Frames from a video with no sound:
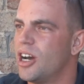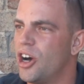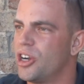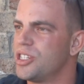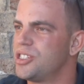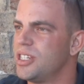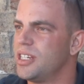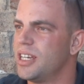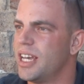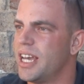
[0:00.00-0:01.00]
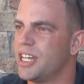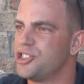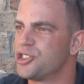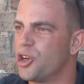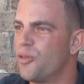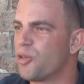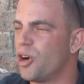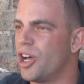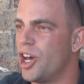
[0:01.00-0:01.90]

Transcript: honesty, and just overall